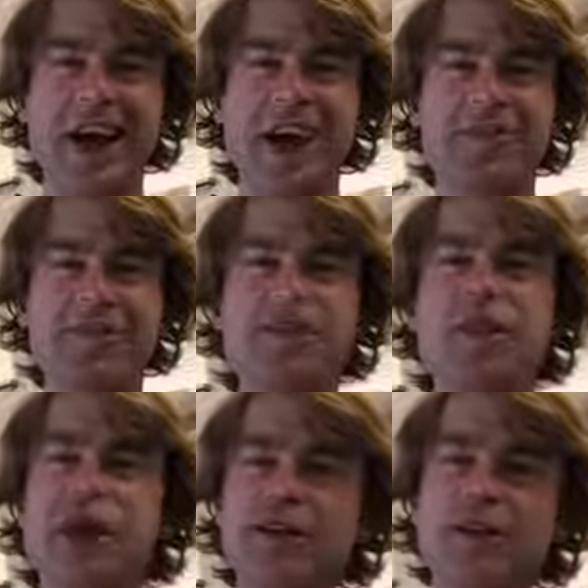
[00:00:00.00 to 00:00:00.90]
And we're so
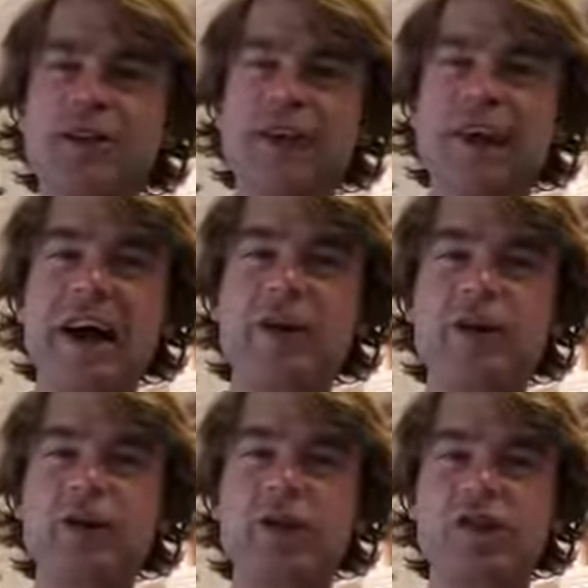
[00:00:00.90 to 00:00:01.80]
thankful and glad
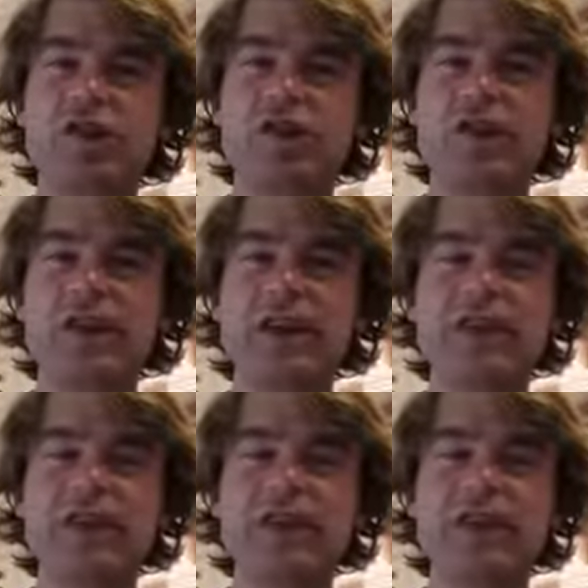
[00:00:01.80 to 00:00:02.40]
that you can join